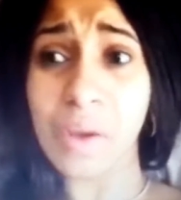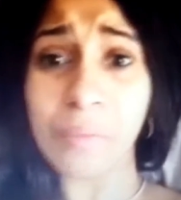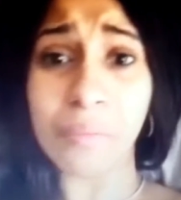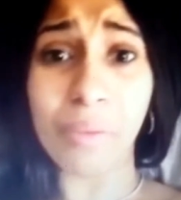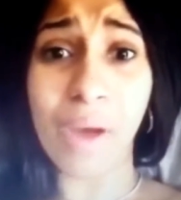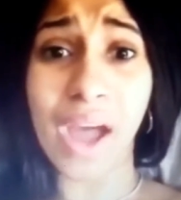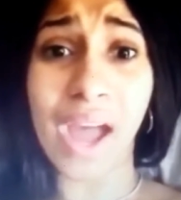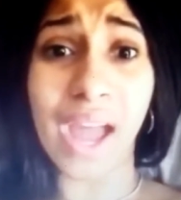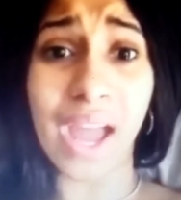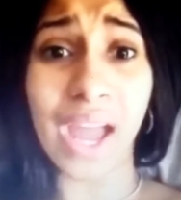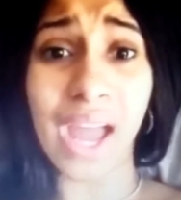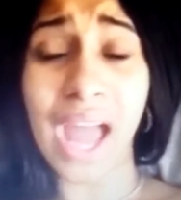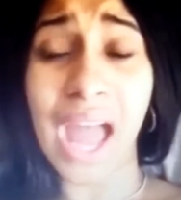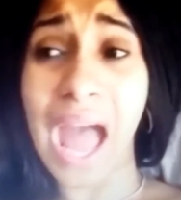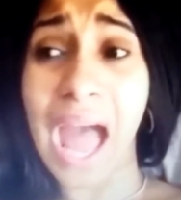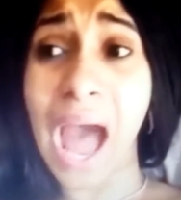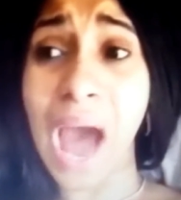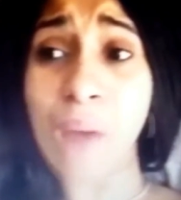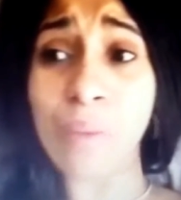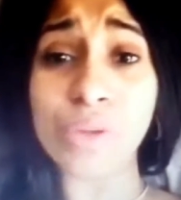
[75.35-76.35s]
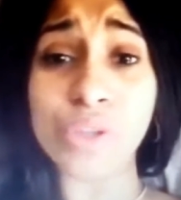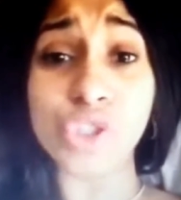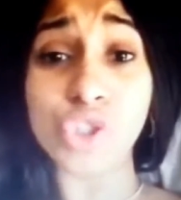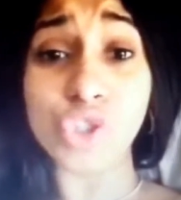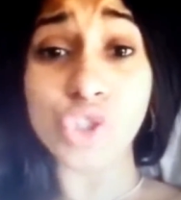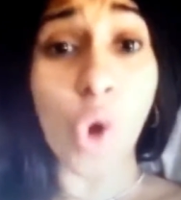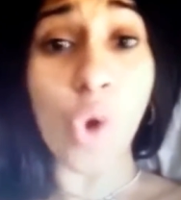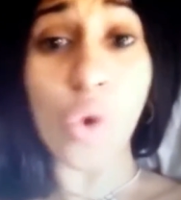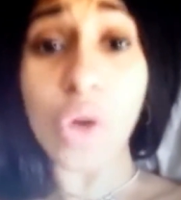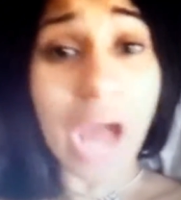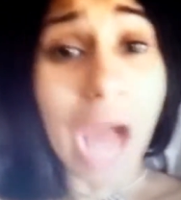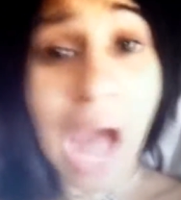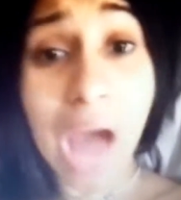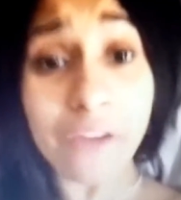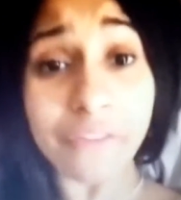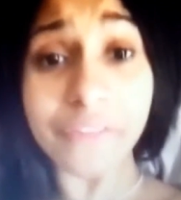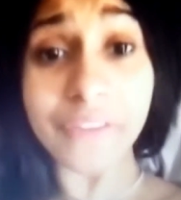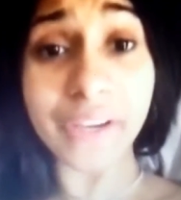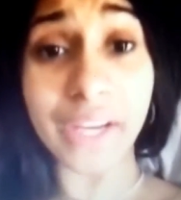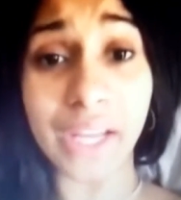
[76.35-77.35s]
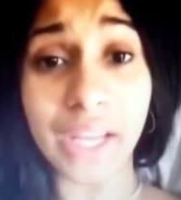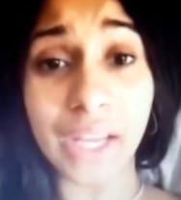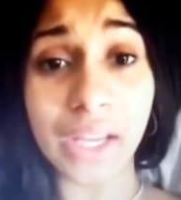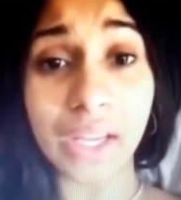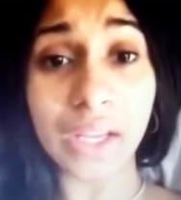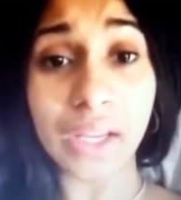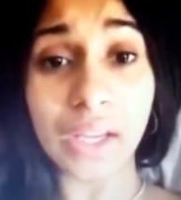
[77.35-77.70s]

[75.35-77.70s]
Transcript: But I was so confident